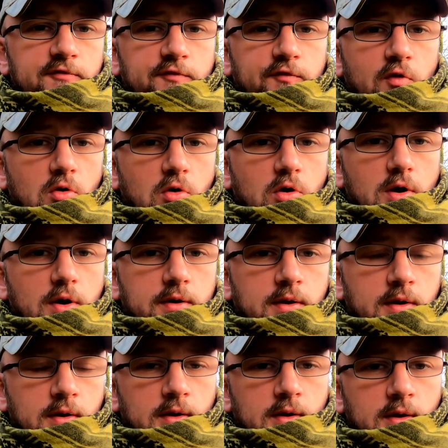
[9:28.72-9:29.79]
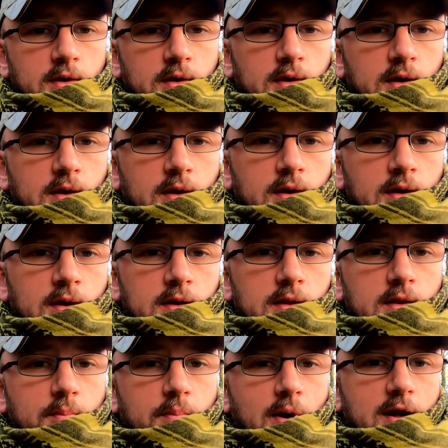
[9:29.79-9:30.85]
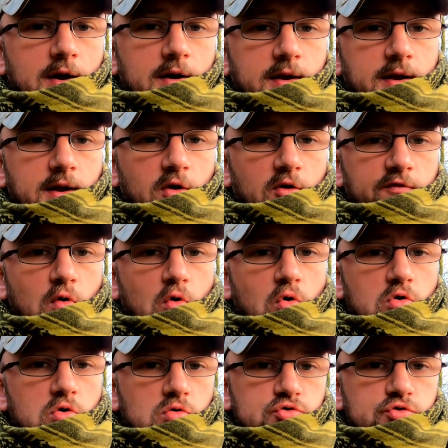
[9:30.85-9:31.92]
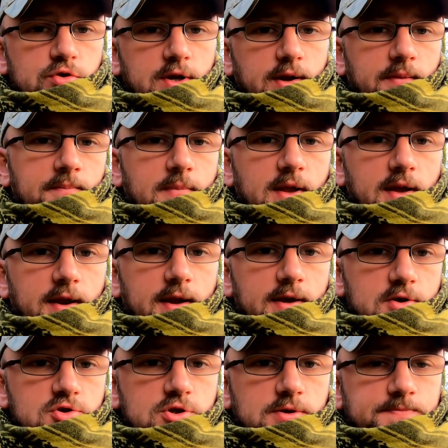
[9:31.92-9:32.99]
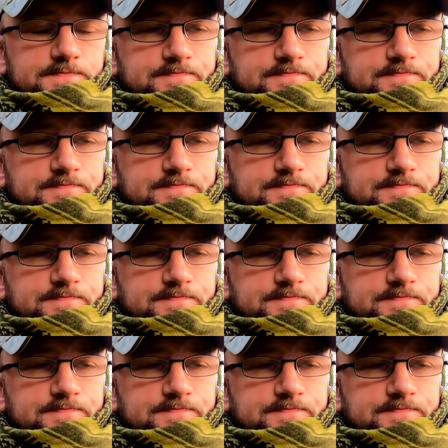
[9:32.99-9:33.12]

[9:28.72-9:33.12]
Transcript: for the barony of Ochiltree in Ayrshire,